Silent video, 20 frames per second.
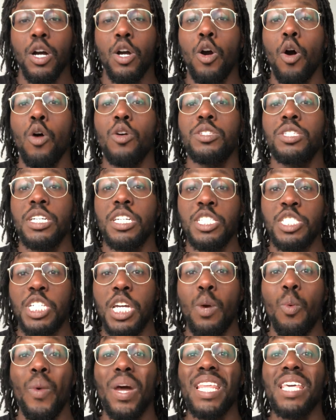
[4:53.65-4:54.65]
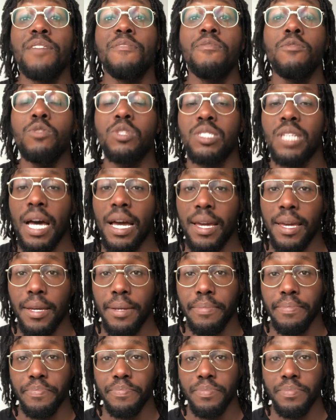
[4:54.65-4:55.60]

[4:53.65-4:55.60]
going to the gym when he feels like it.